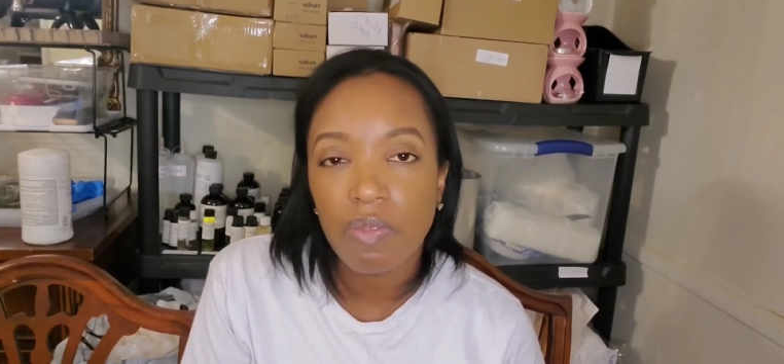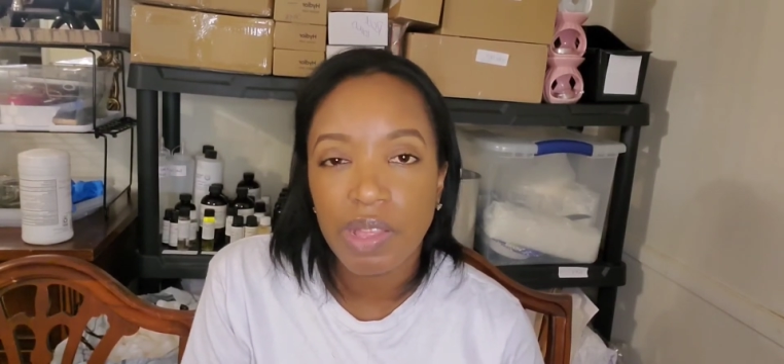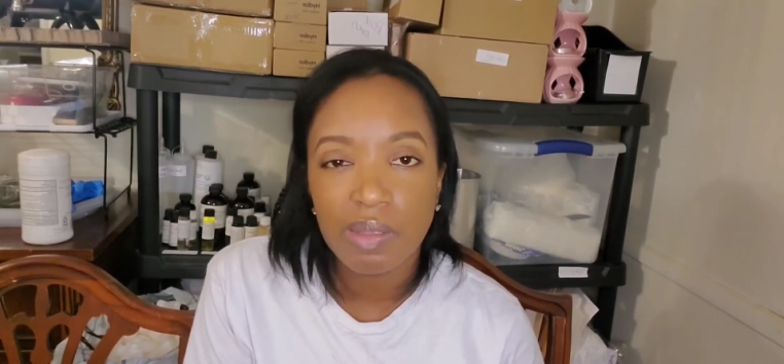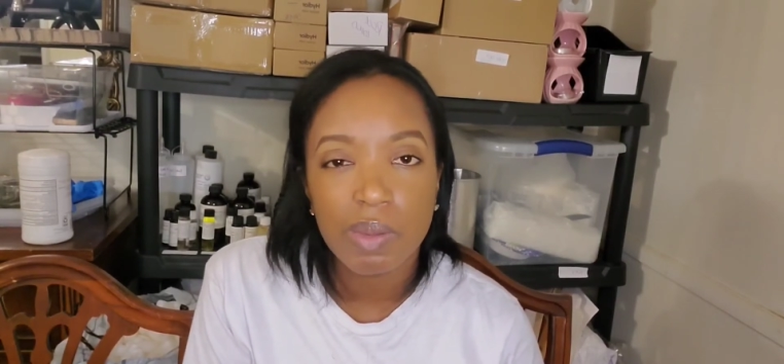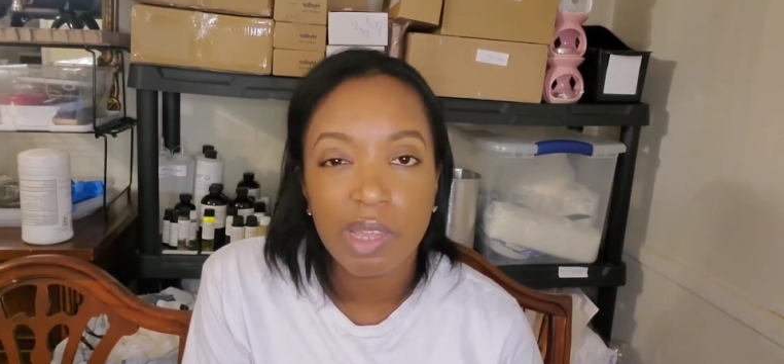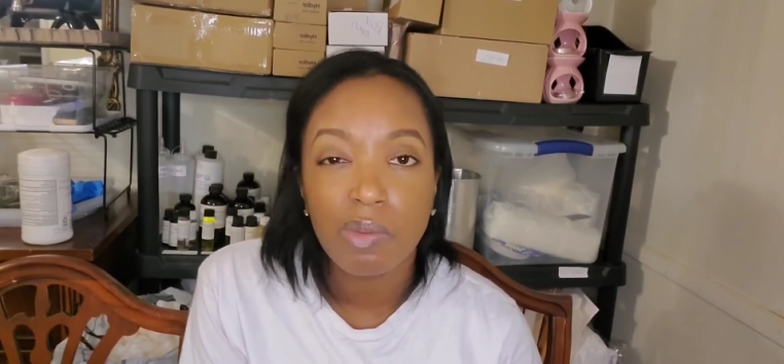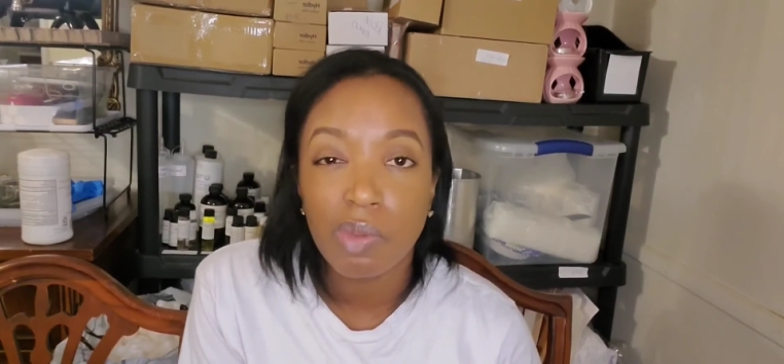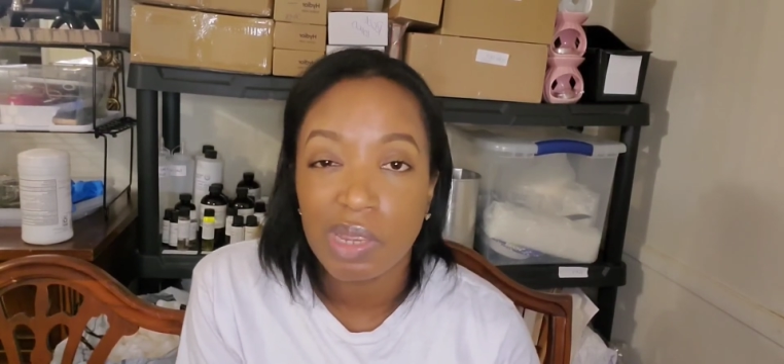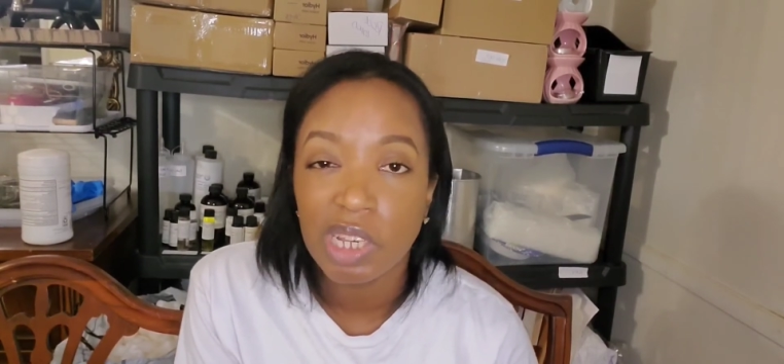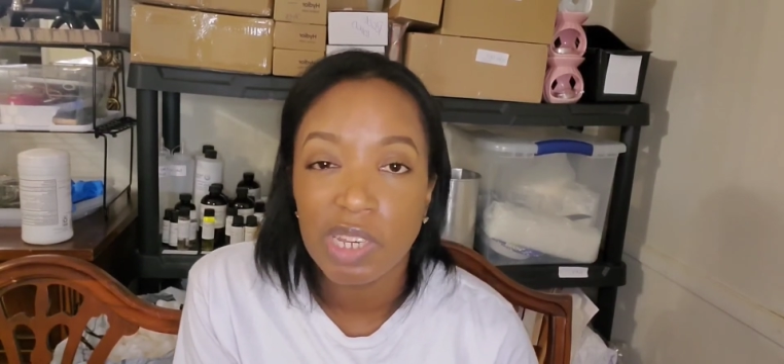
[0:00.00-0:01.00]
That's why you
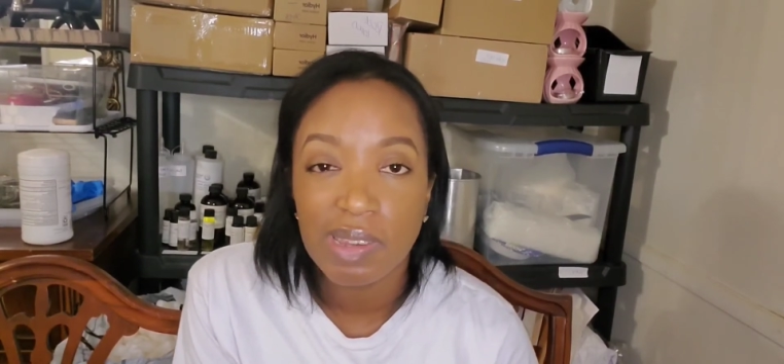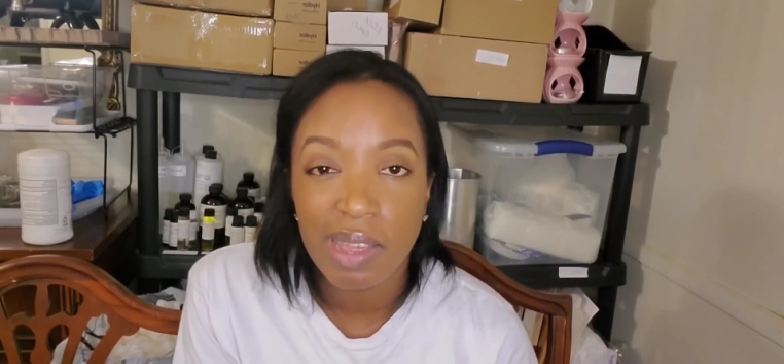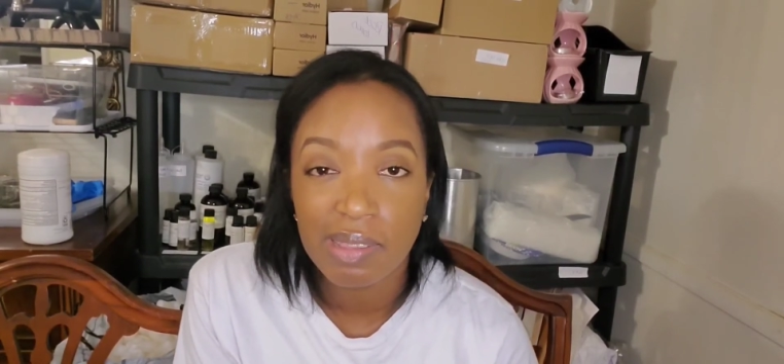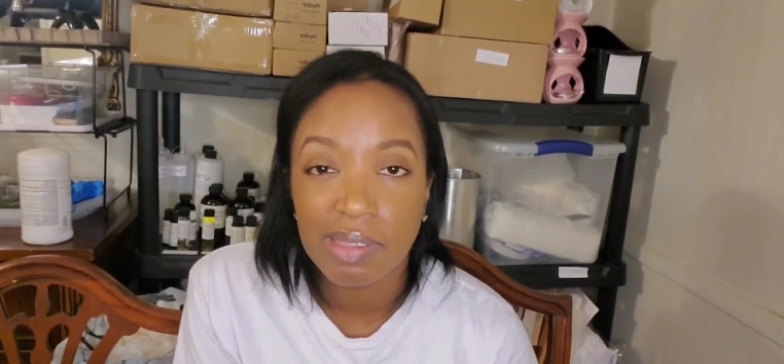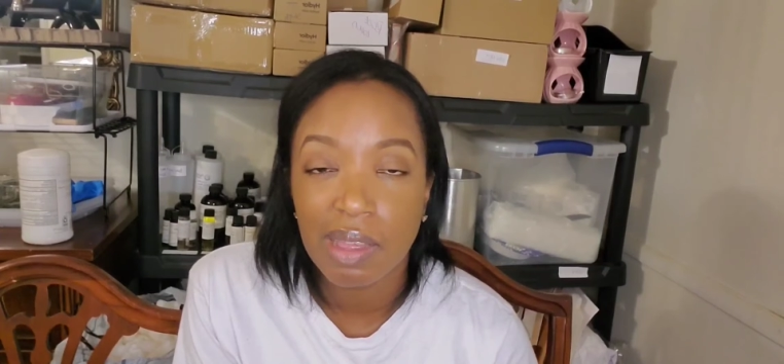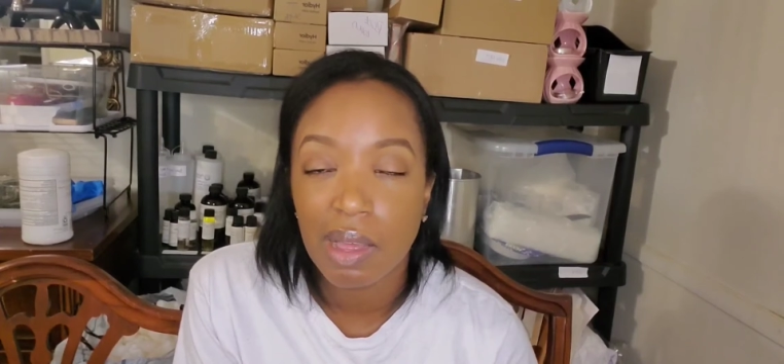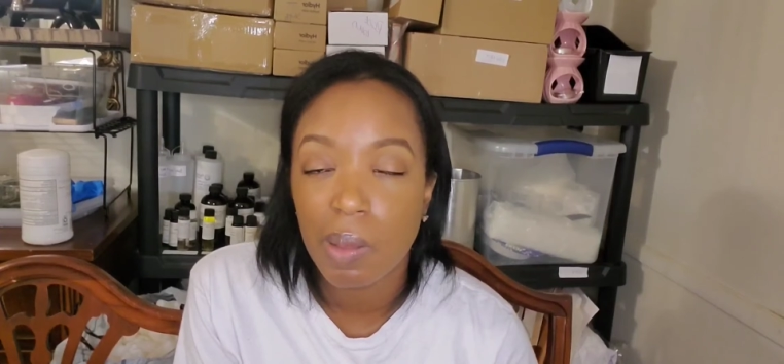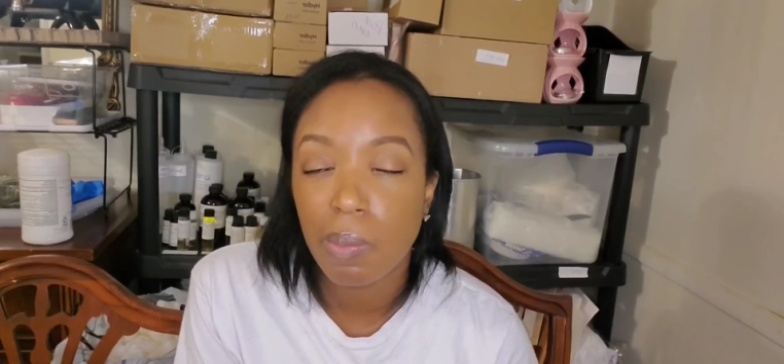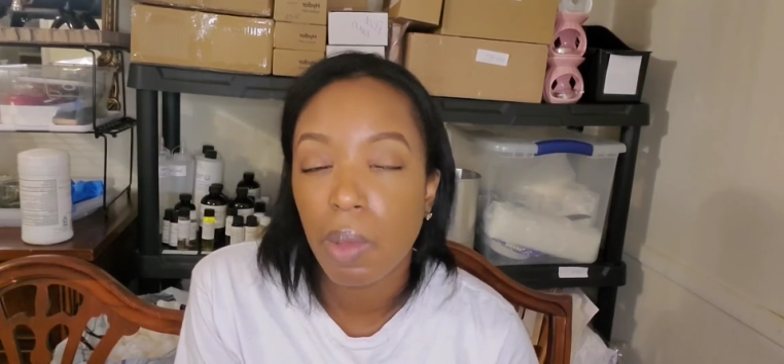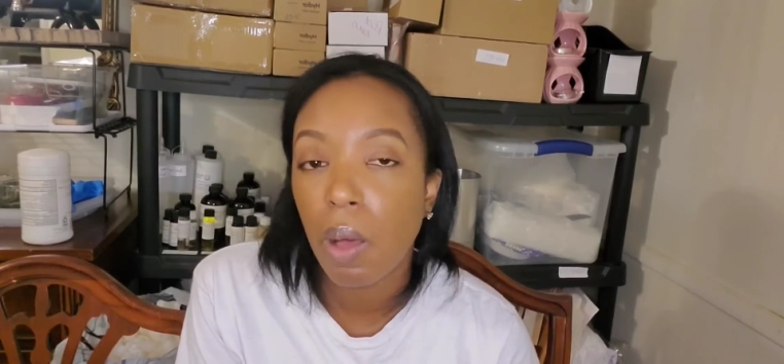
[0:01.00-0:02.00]
really should test
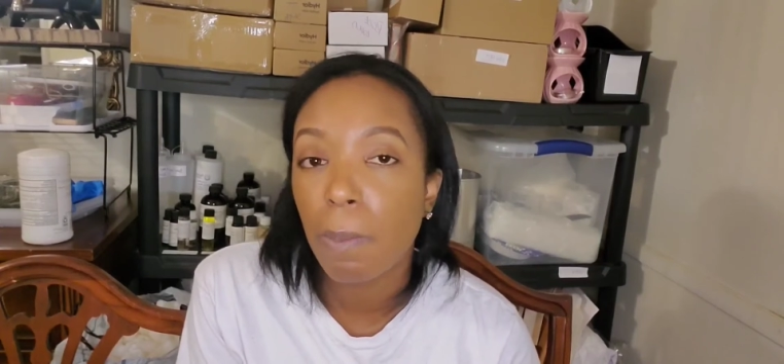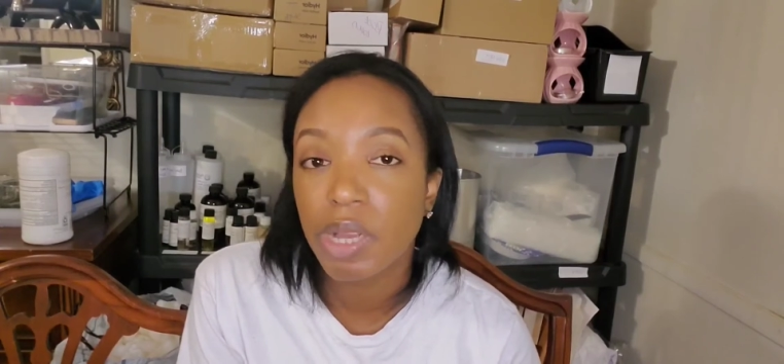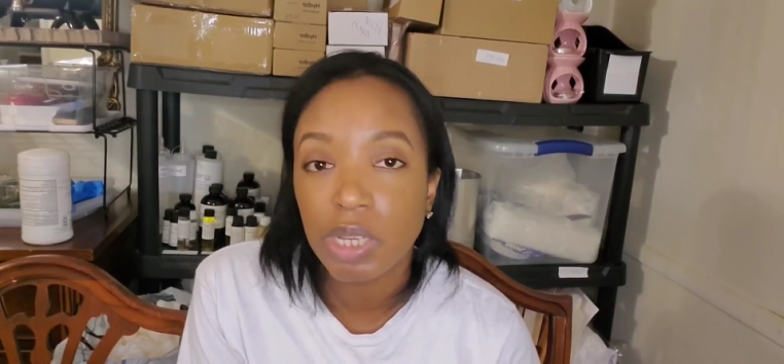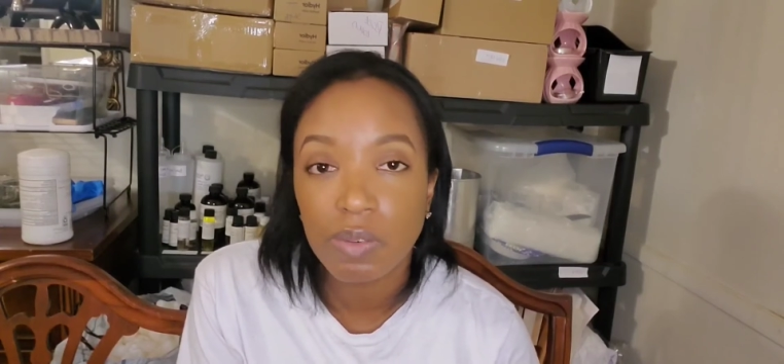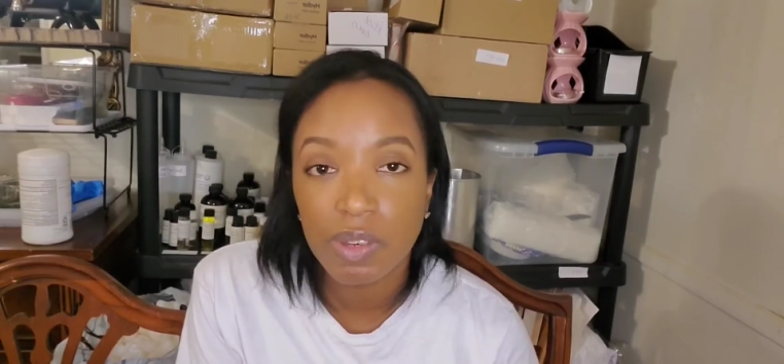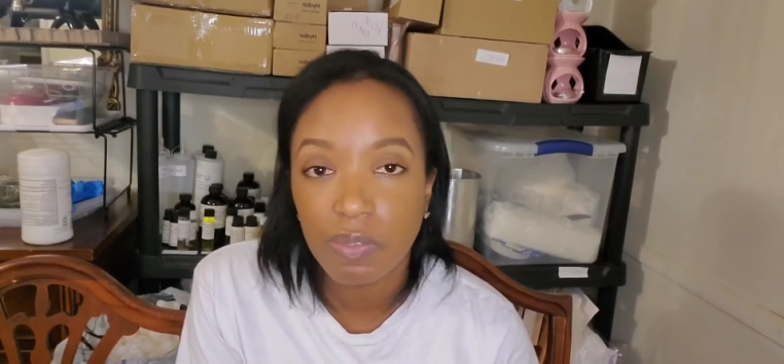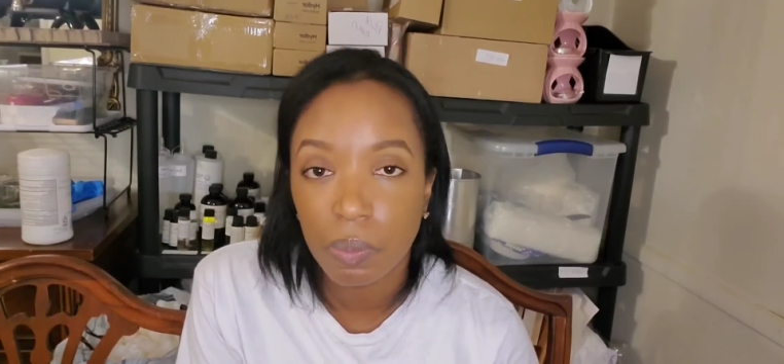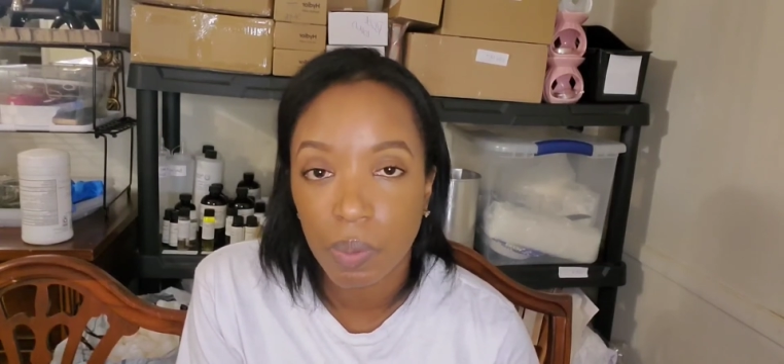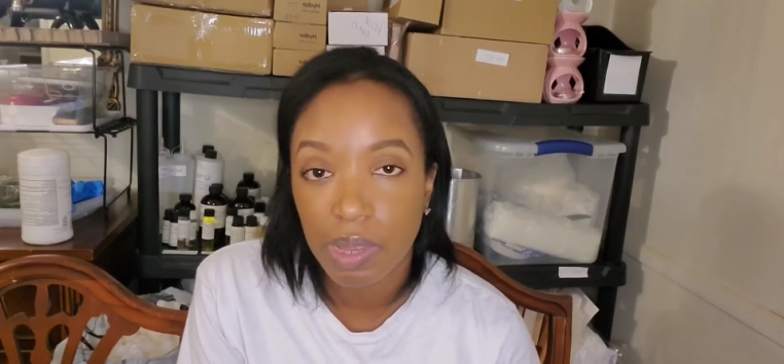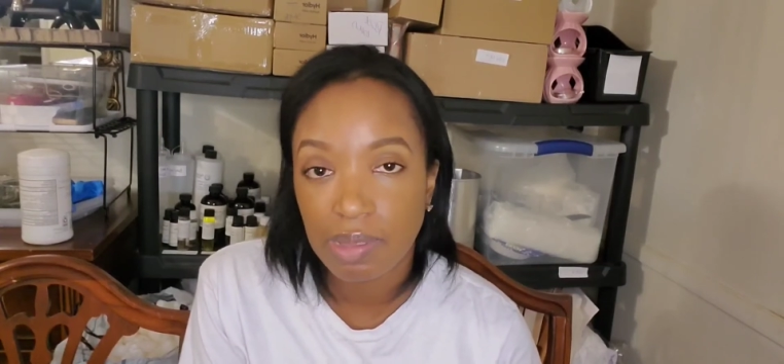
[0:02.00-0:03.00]
a bunch of different
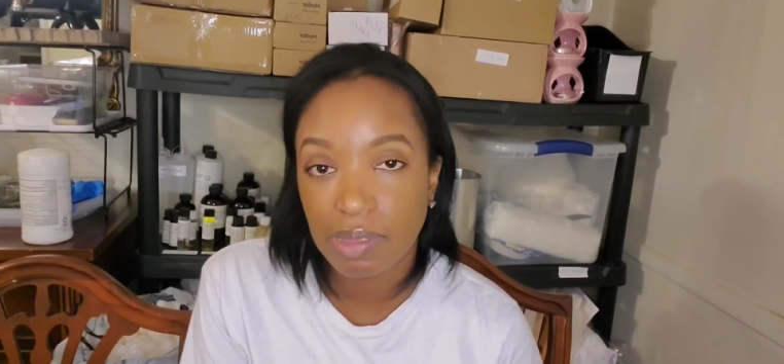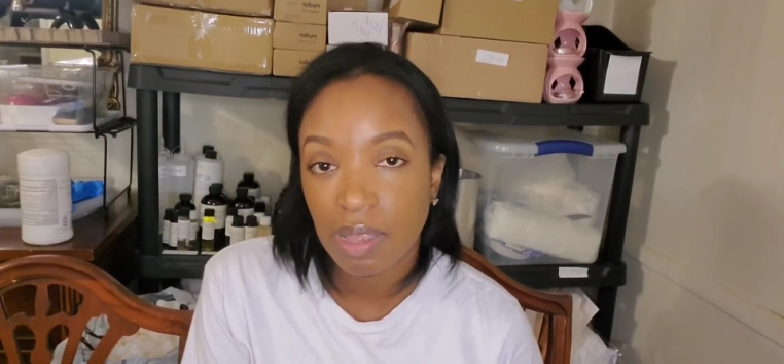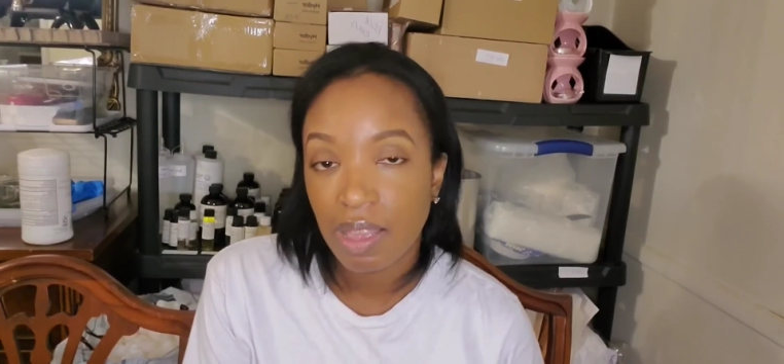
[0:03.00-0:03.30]
wicks.